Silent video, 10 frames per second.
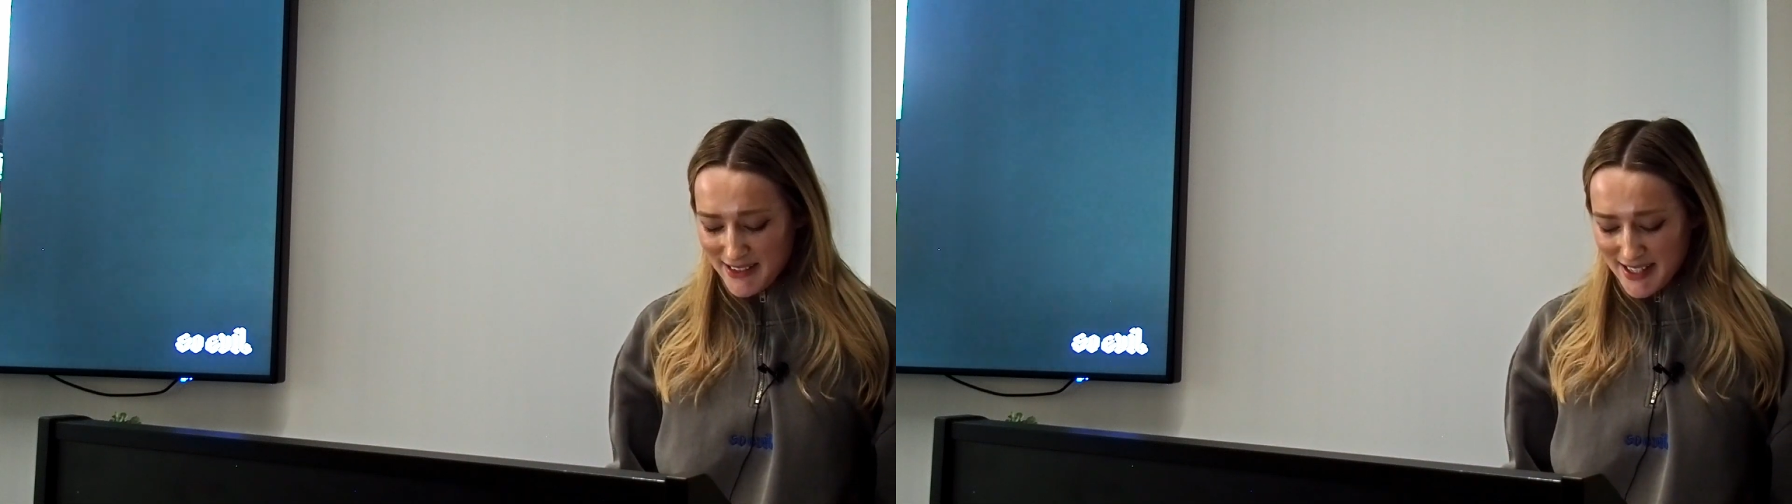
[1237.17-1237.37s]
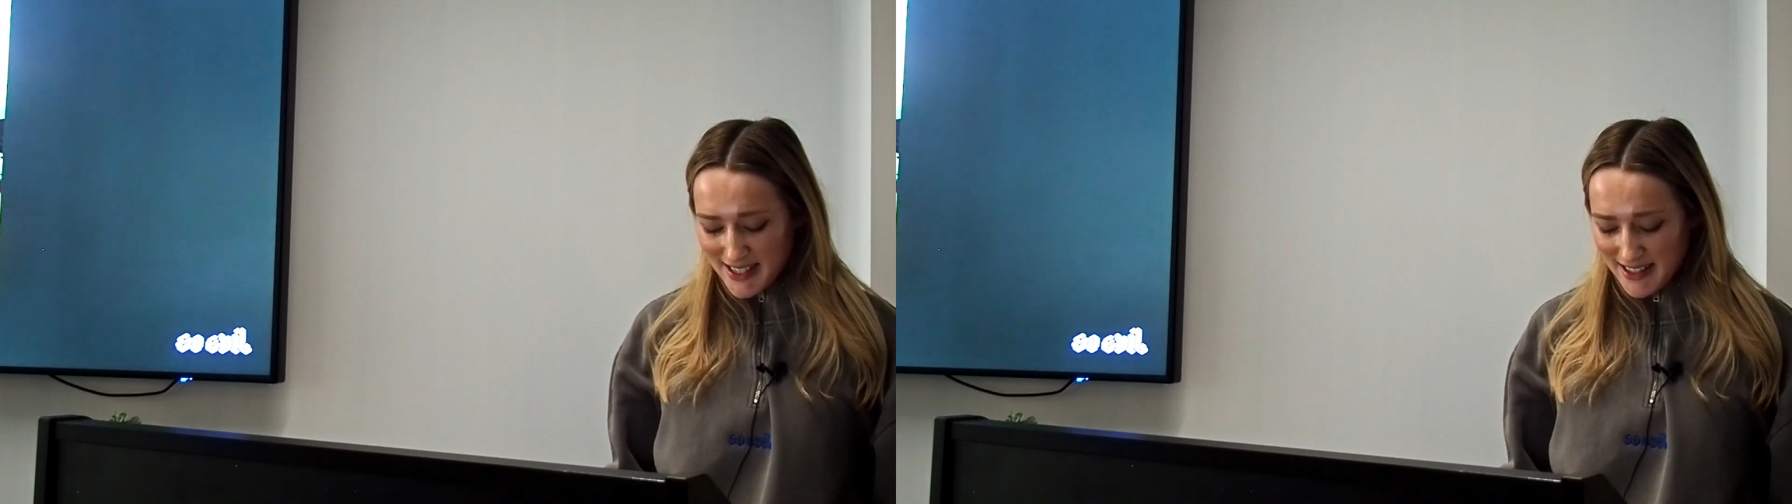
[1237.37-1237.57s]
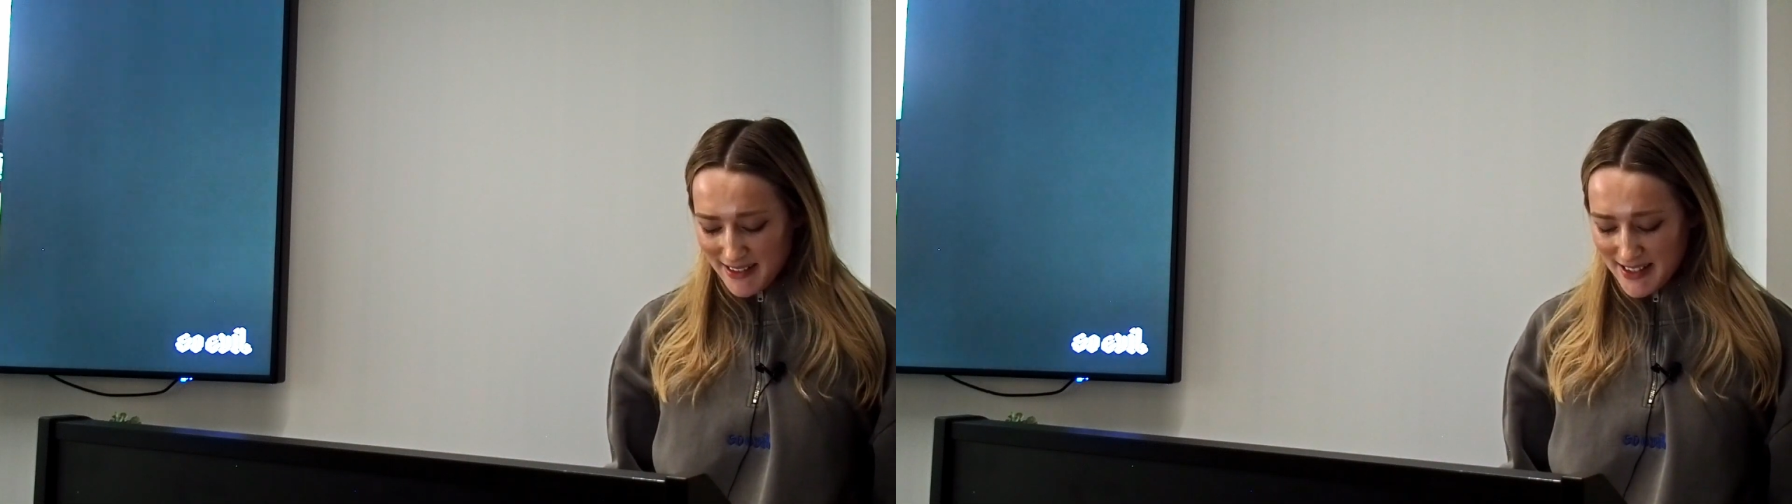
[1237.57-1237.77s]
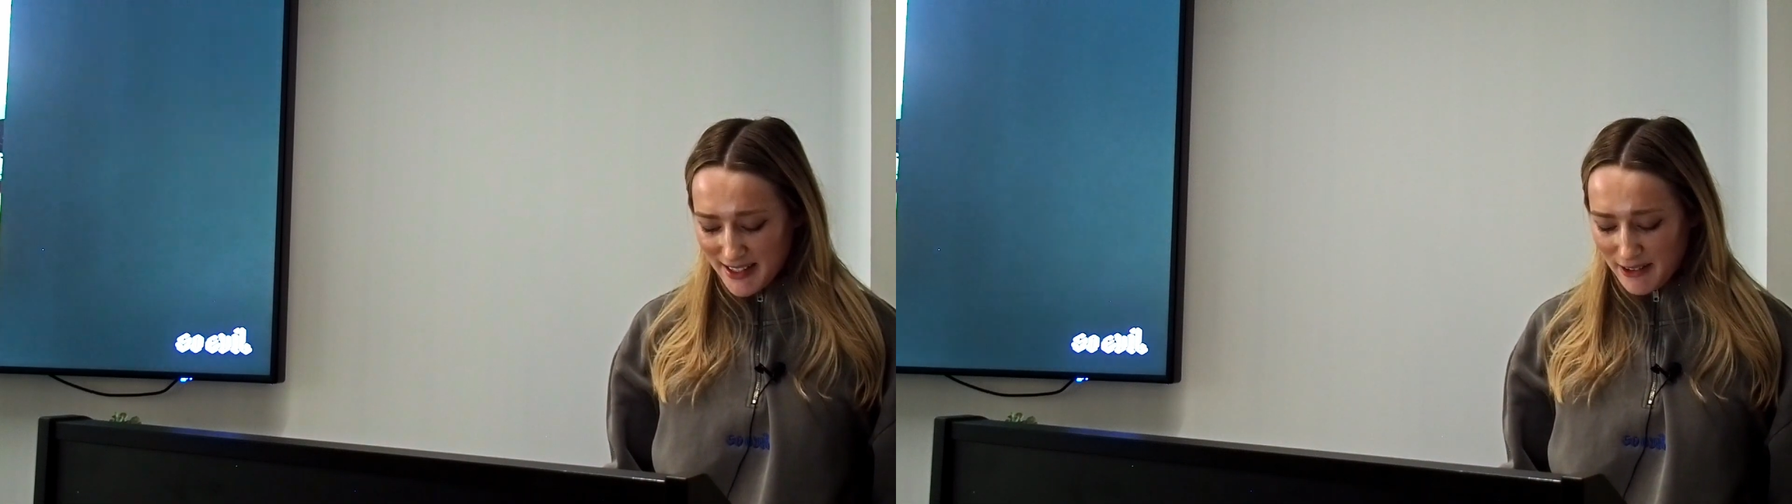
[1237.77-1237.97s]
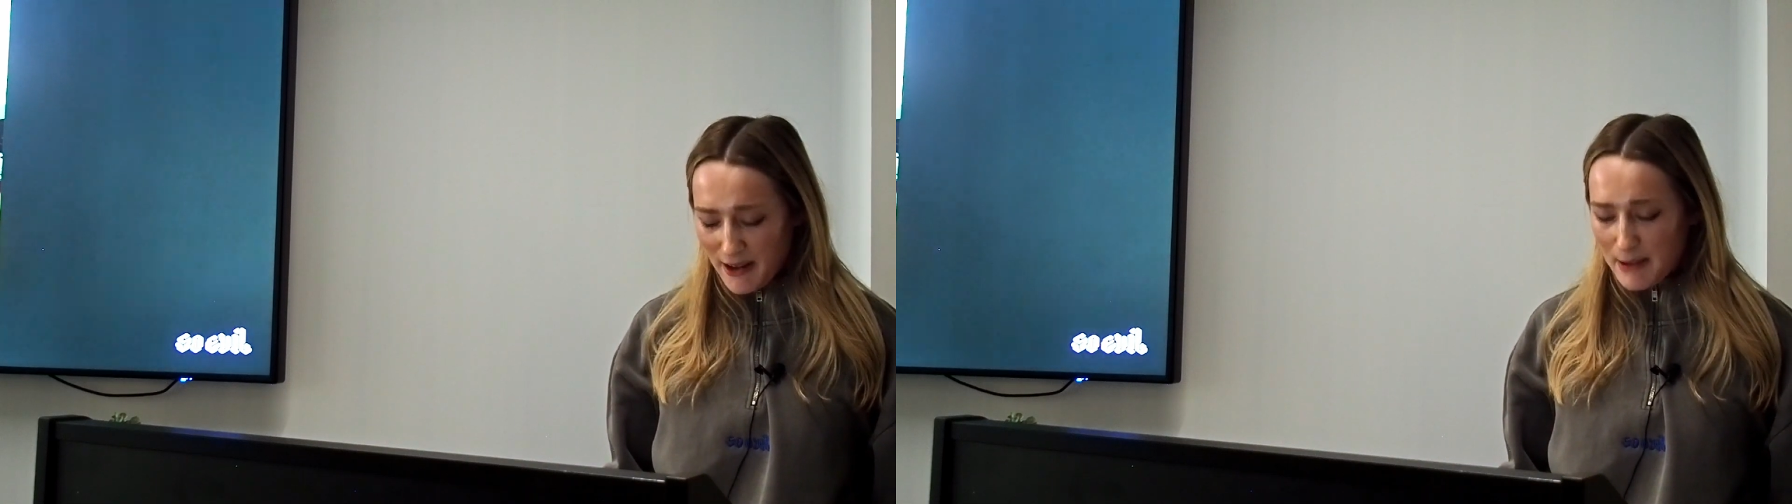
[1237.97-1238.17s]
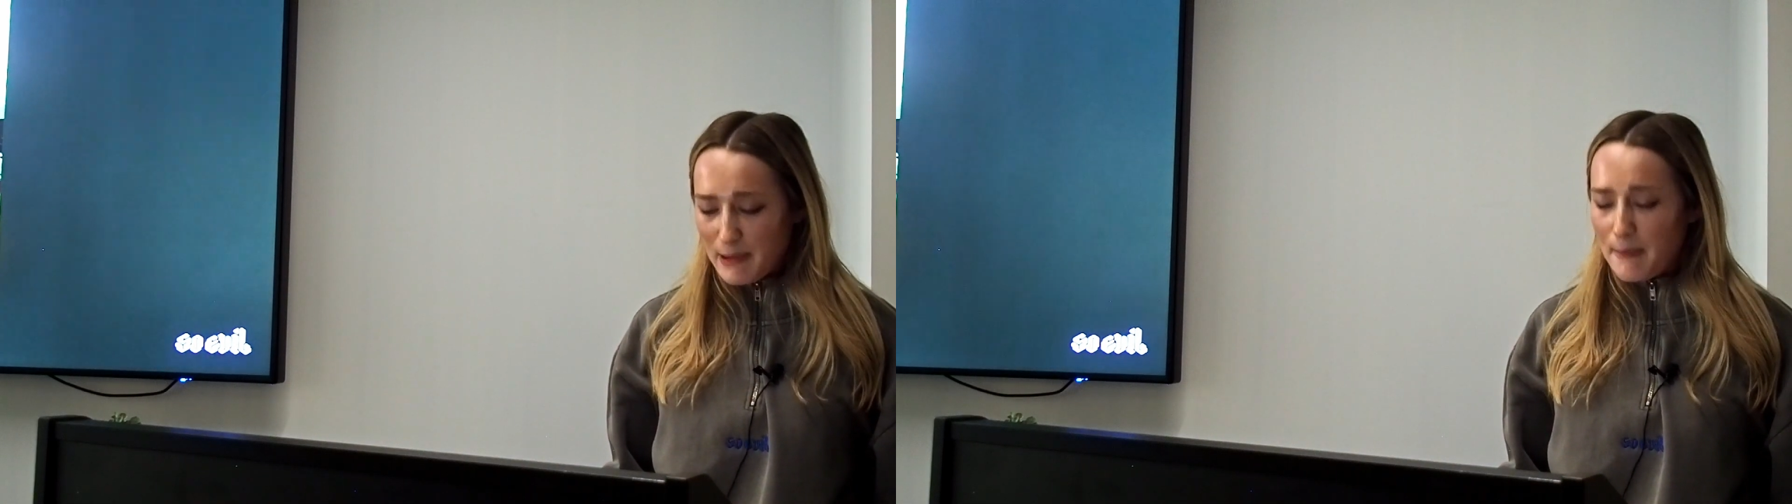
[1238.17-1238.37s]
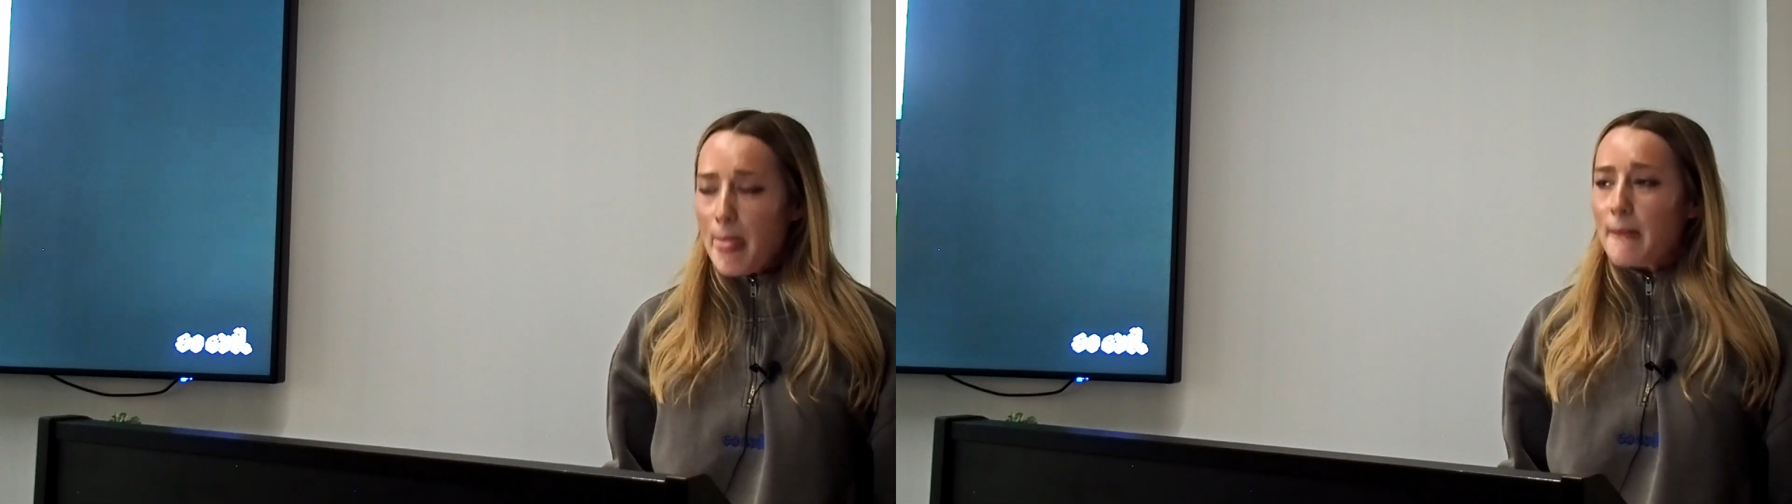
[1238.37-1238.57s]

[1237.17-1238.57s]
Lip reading: was incredible.